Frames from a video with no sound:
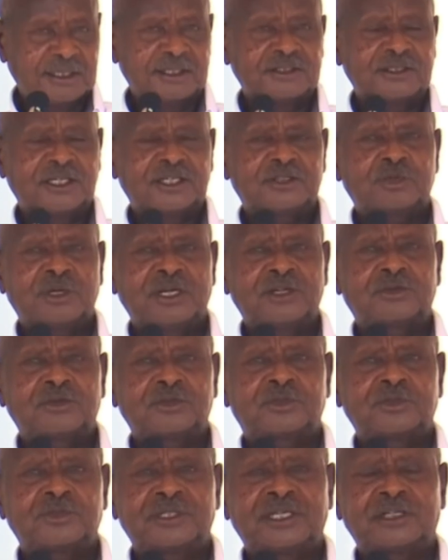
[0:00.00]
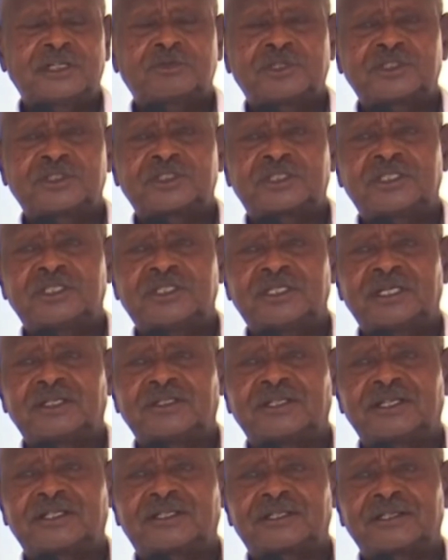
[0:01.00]
That I thought that was clear,
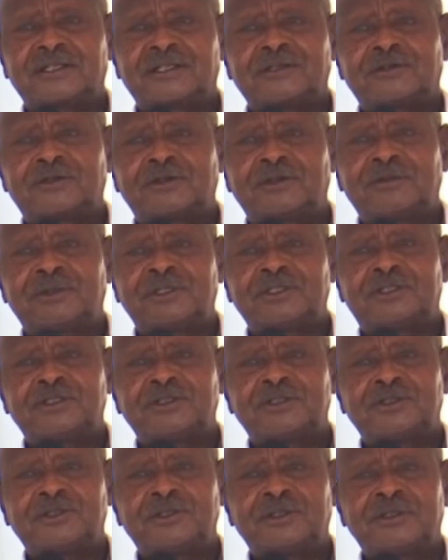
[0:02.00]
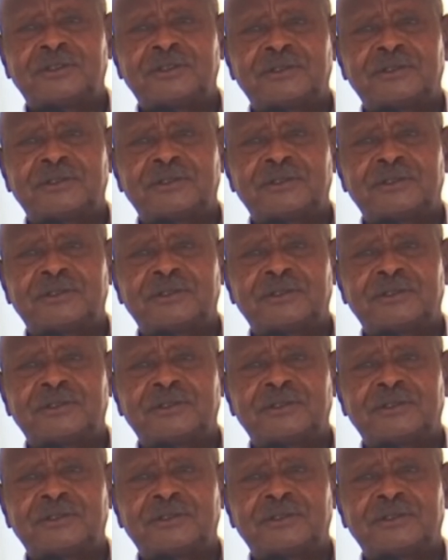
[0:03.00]
that raw material